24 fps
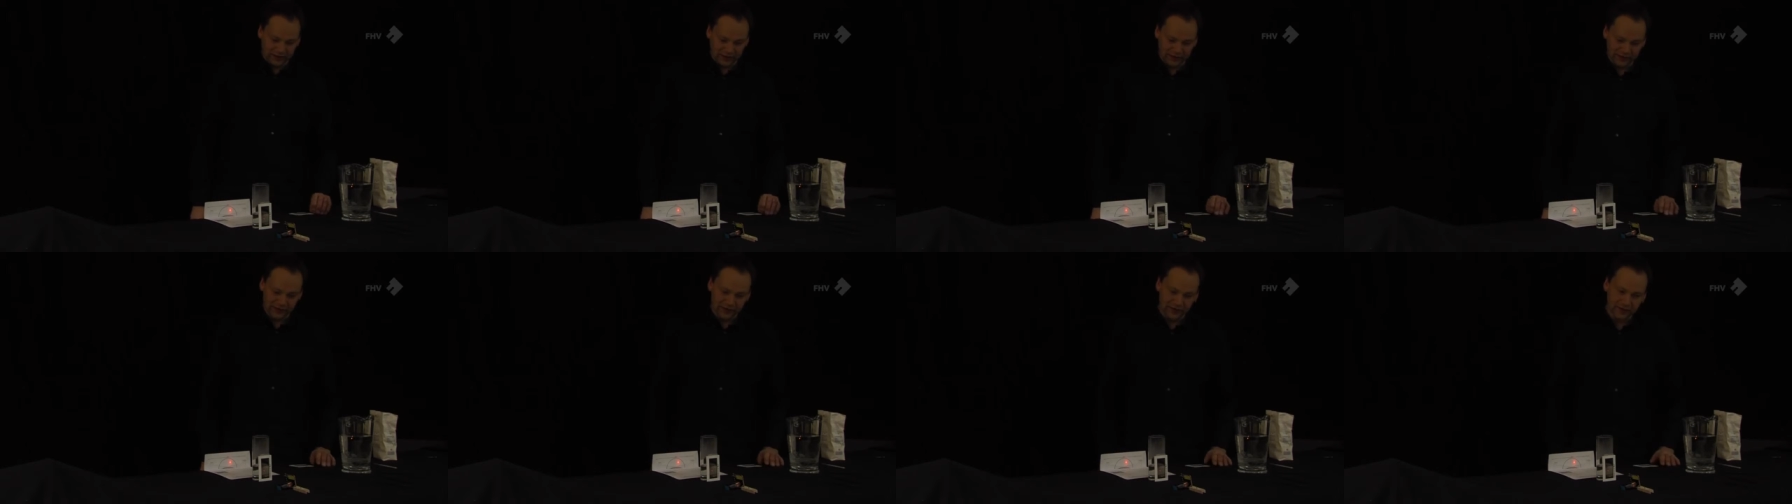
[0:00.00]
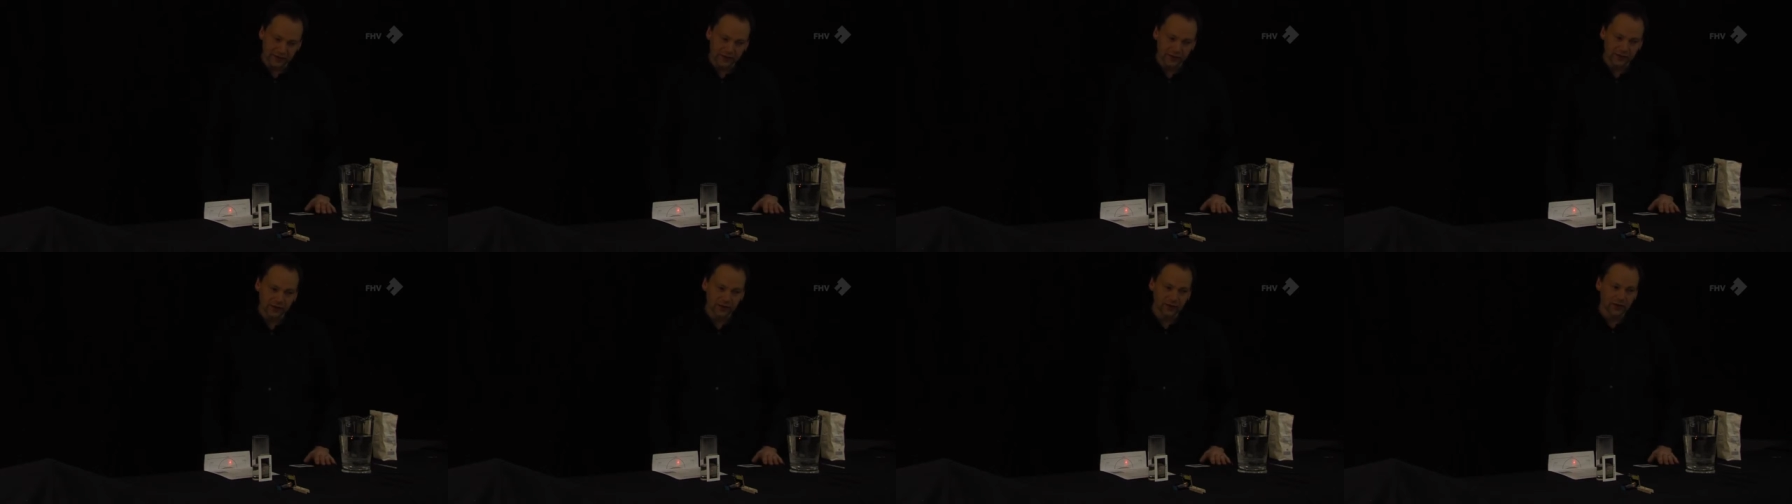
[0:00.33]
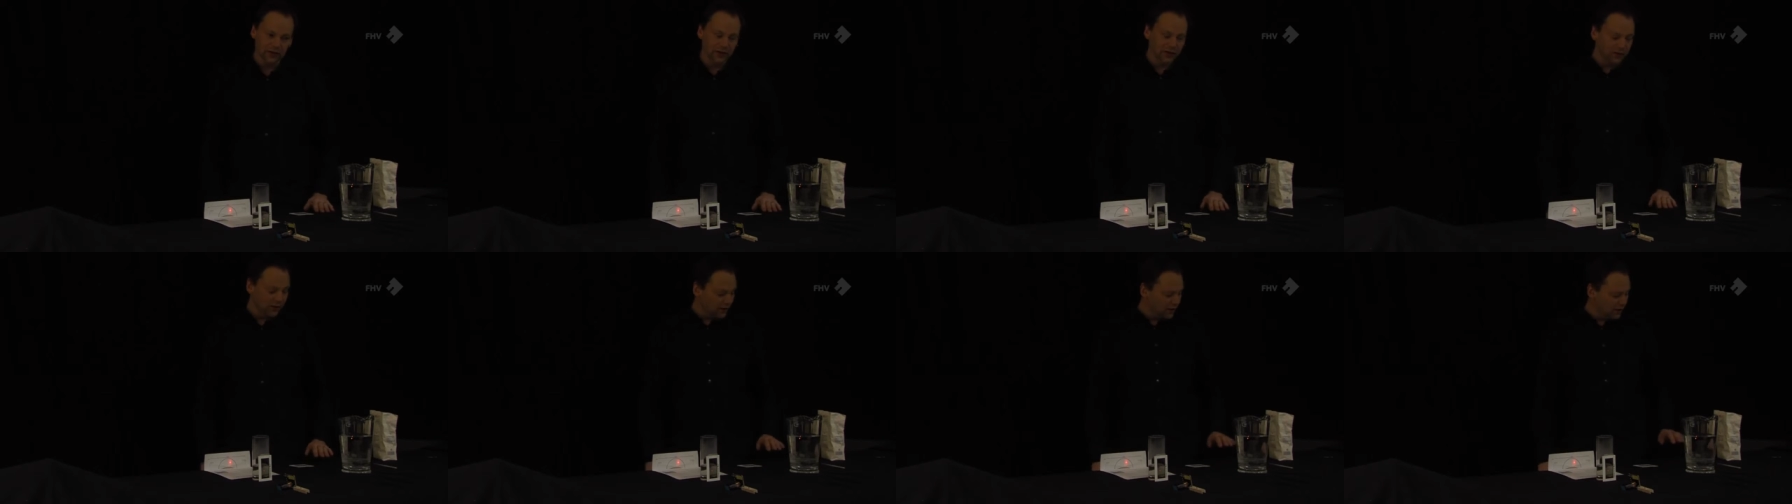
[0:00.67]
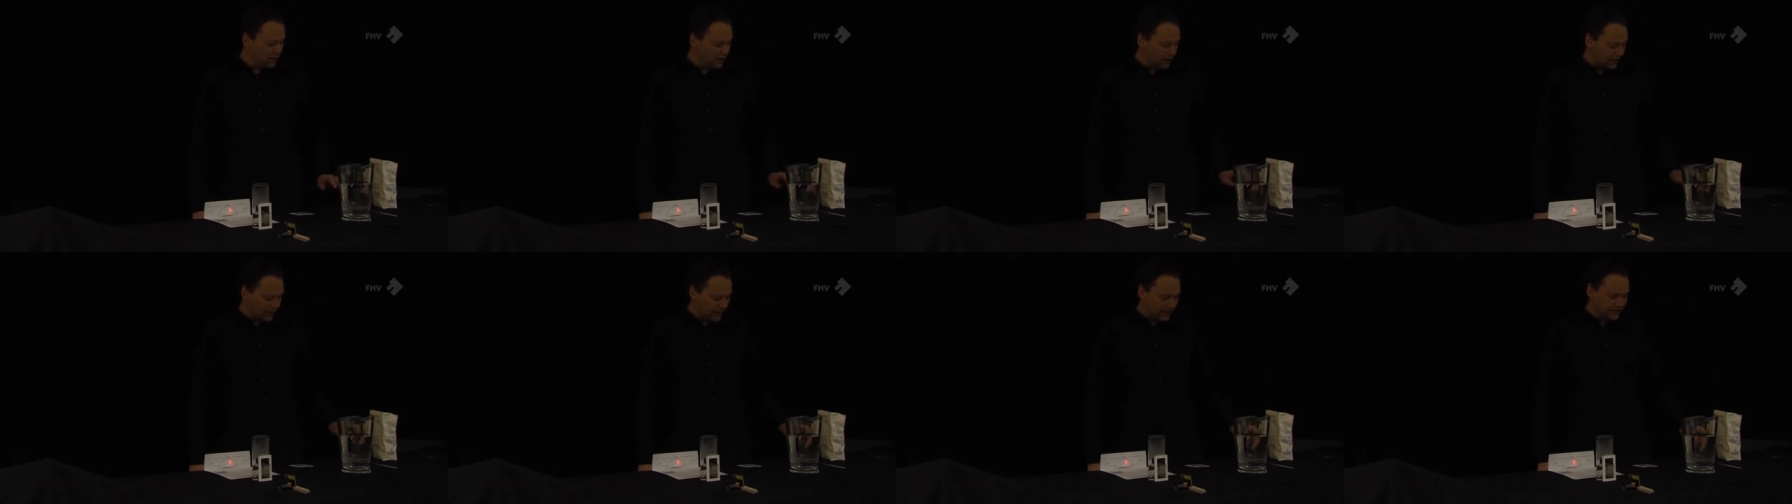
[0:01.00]
we get an angle
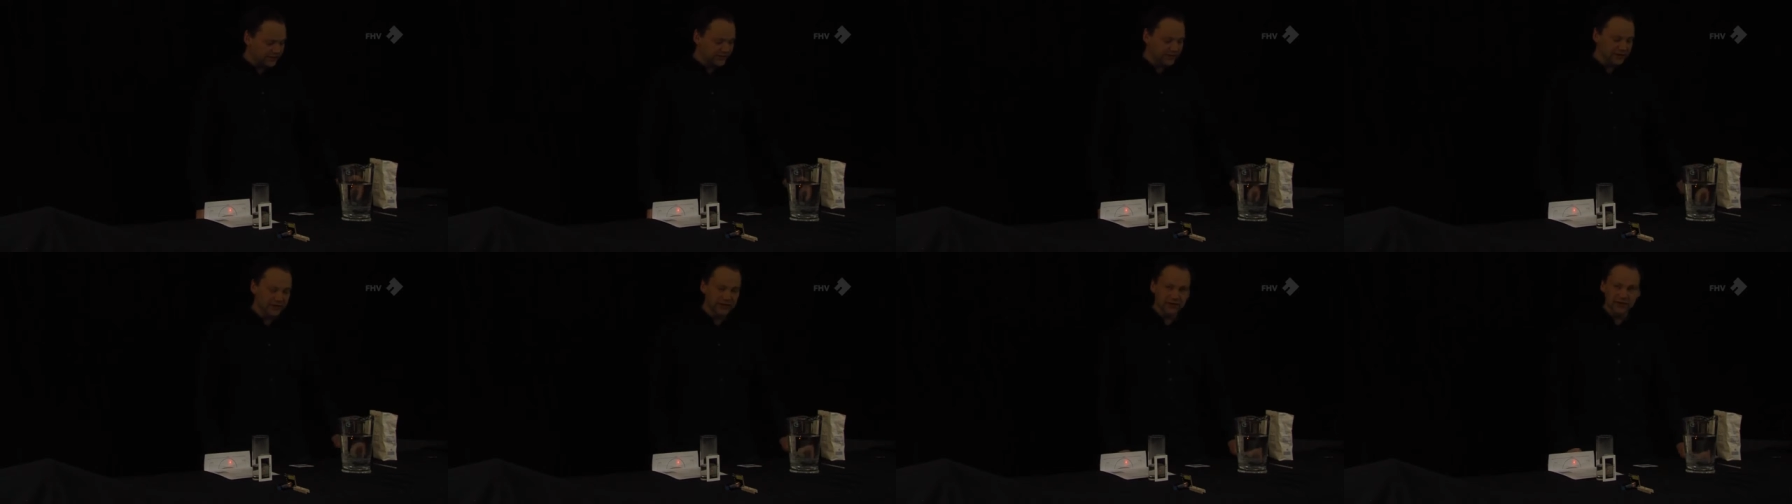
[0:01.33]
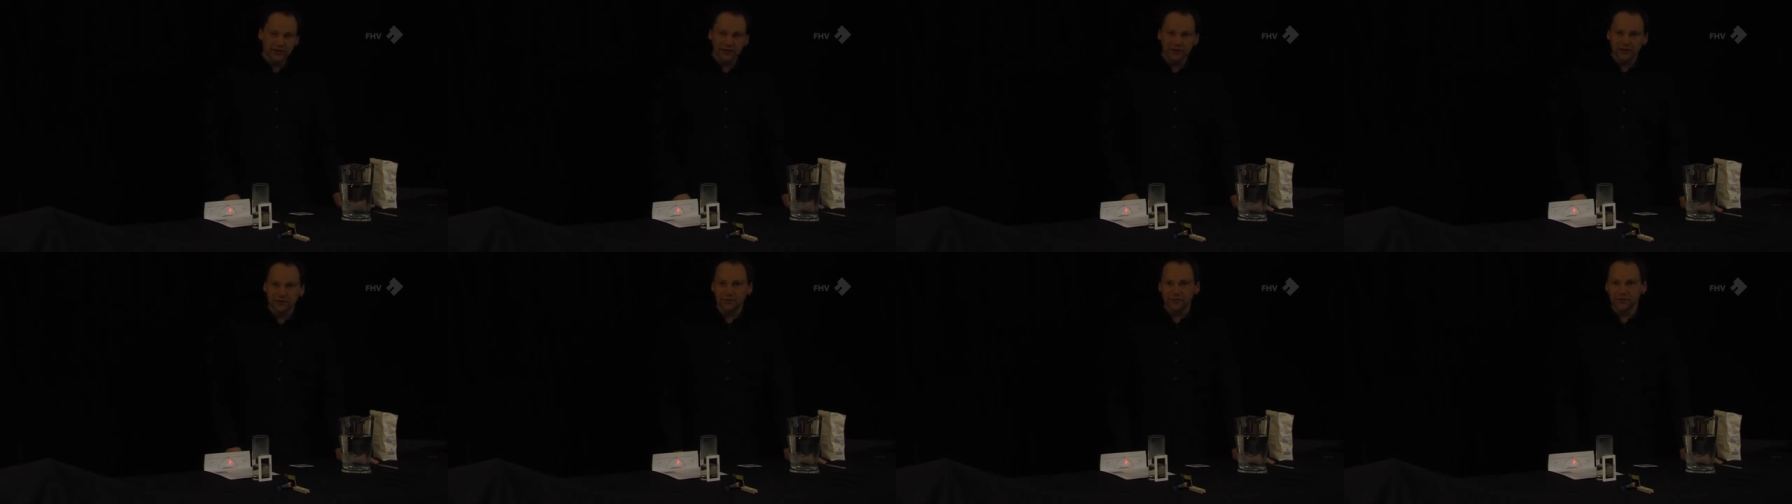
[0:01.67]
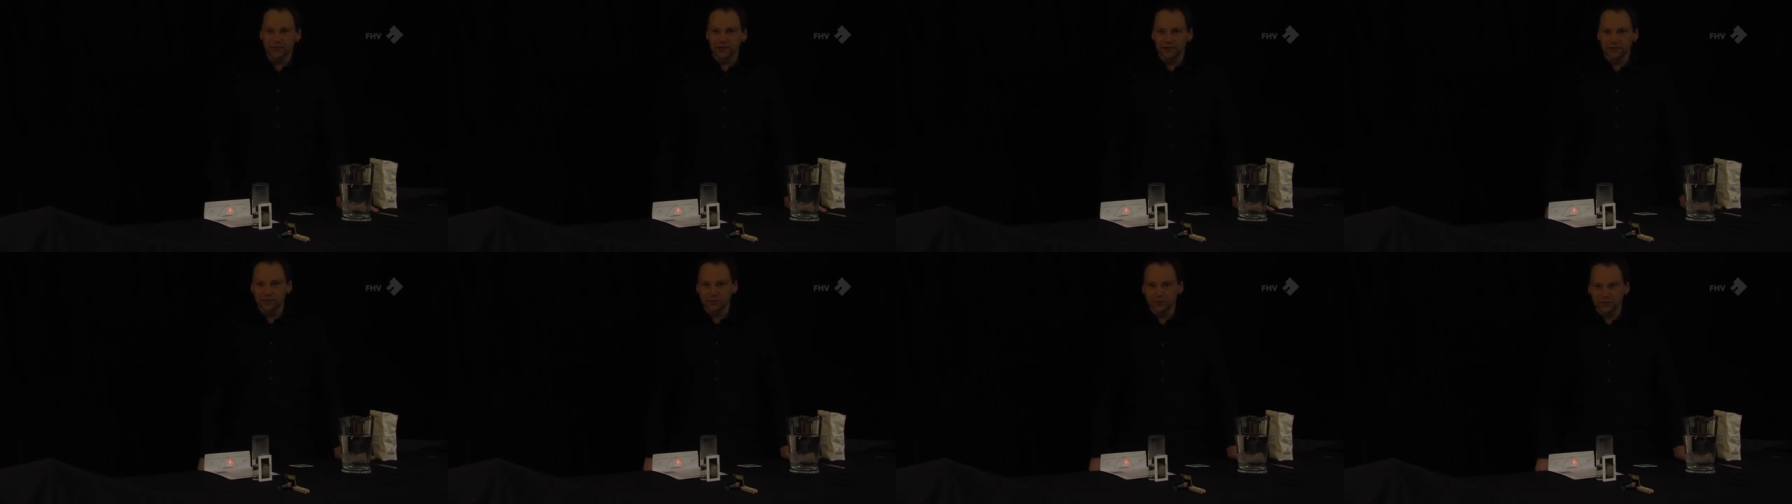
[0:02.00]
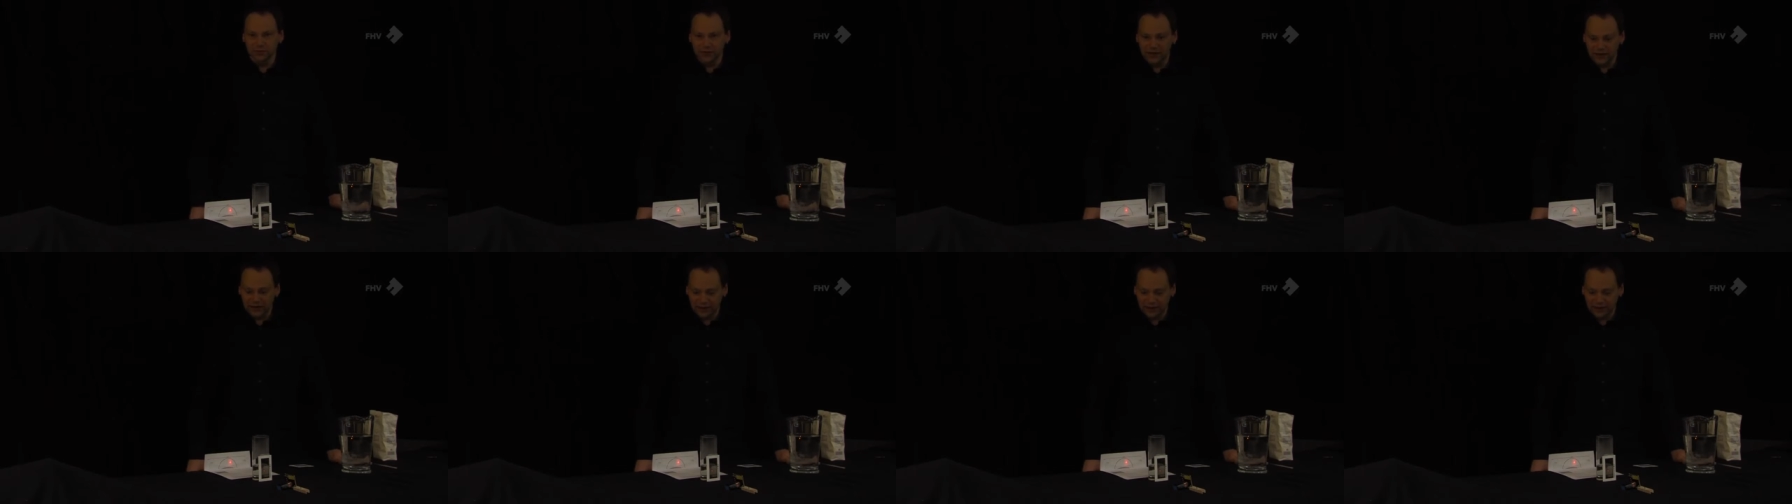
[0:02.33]
of 7 degrees.